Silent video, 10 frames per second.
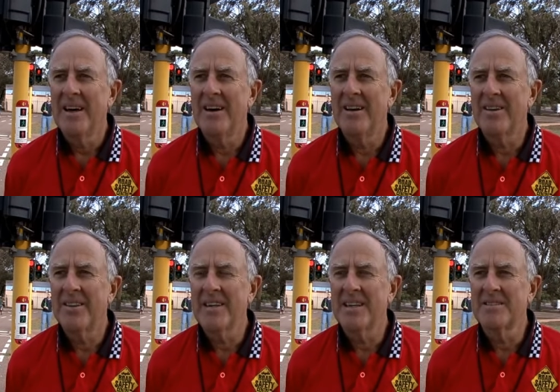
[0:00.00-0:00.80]
And I
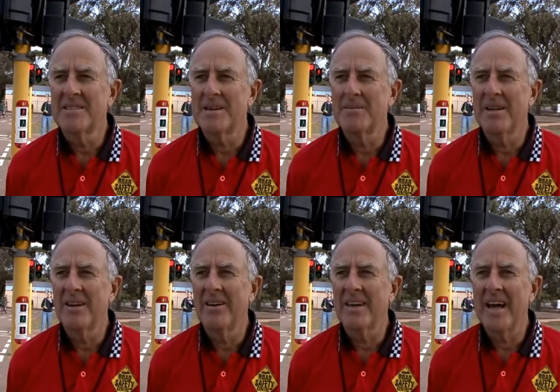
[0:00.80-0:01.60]
think there was something
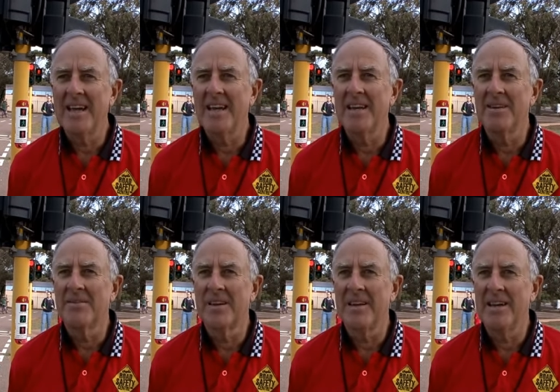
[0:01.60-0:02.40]
like 18 of
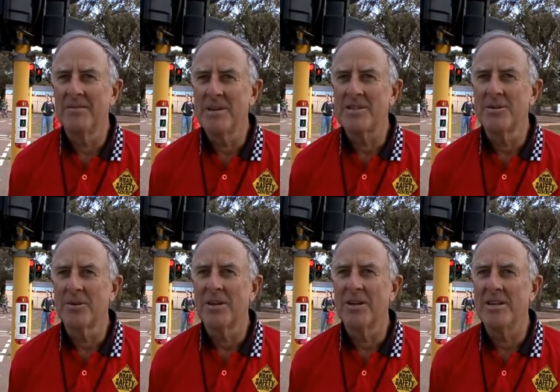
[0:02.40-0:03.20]
the original
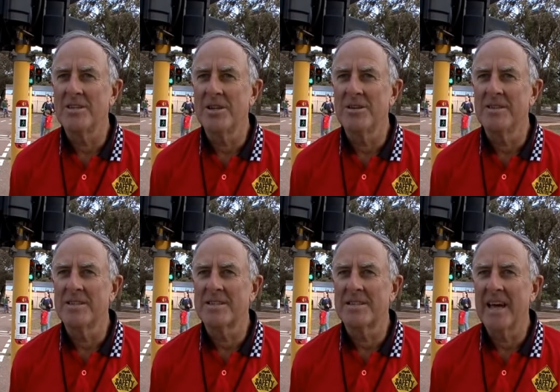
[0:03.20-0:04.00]
30
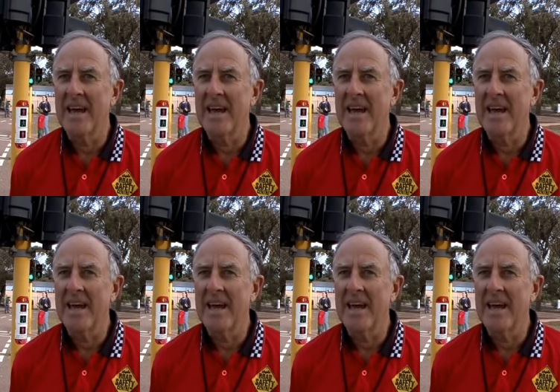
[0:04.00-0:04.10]
students